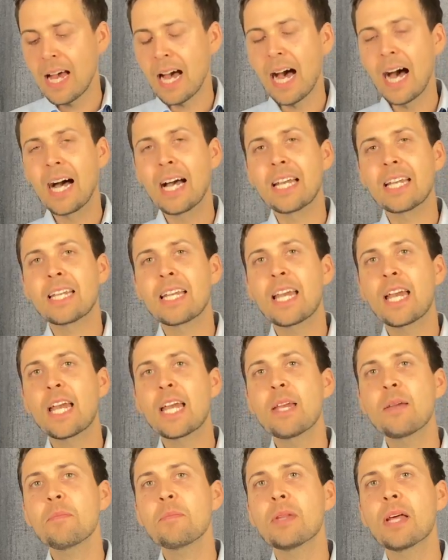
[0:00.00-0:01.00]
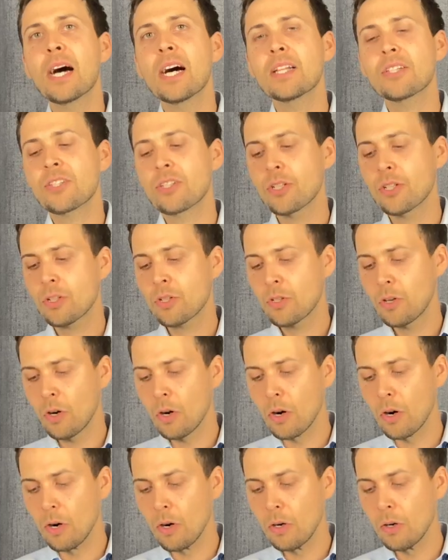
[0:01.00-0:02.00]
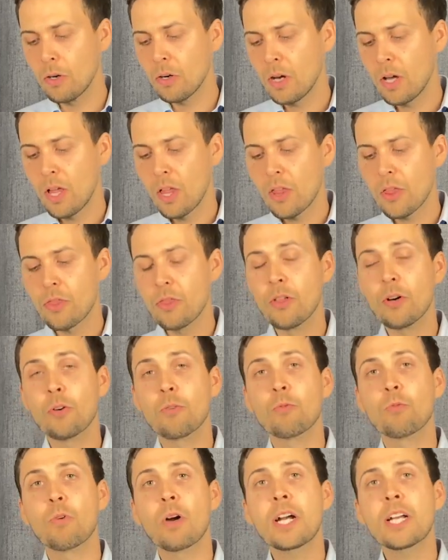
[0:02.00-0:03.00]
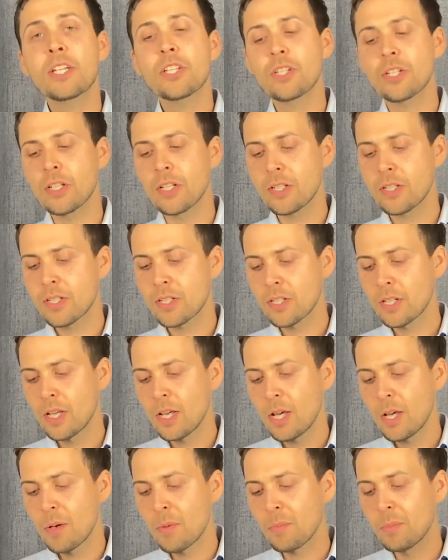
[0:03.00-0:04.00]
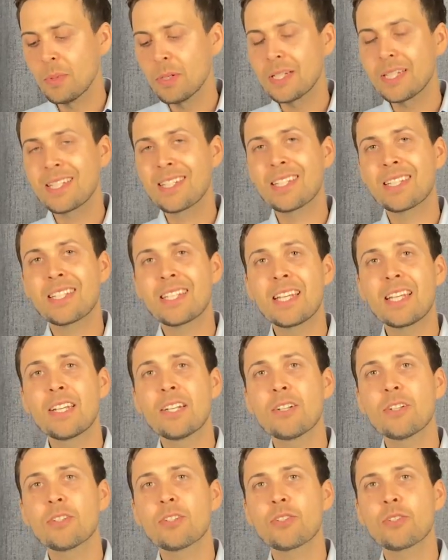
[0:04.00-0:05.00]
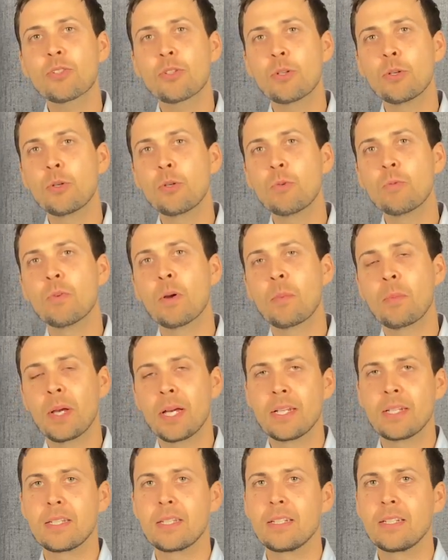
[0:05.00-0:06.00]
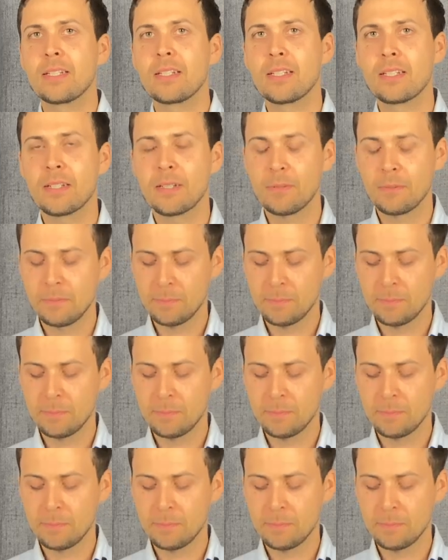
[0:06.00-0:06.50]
I came not to call the righteous, but sinners to repentance.